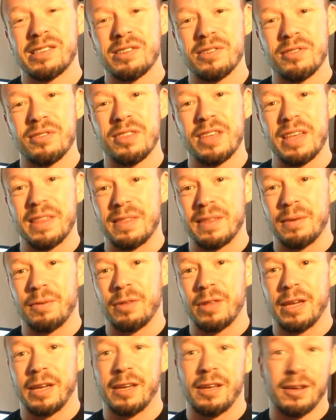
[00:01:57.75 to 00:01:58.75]
so then they were
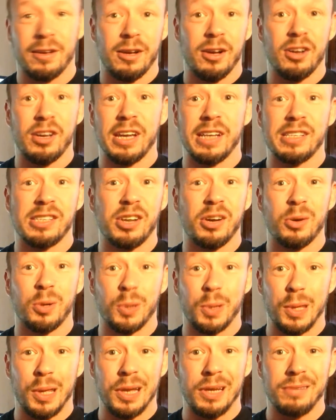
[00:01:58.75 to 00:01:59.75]
like, okay,
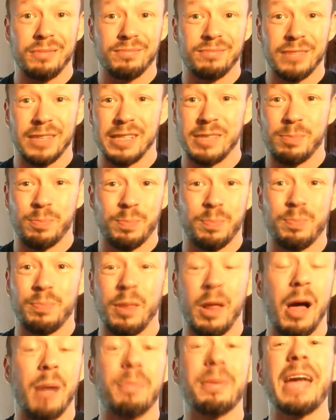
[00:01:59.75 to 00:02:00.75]
Toad then. Let's
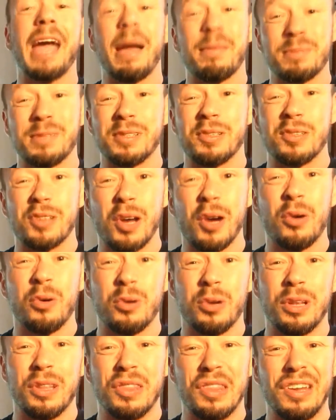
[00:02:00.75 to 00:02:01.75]
plop Captain
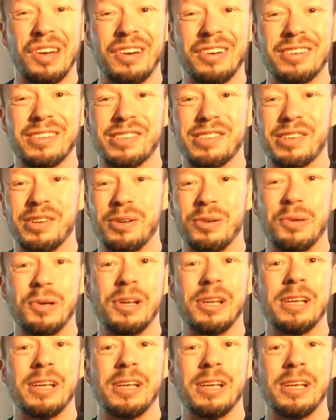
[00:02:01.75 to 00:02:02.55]
Toad in there. So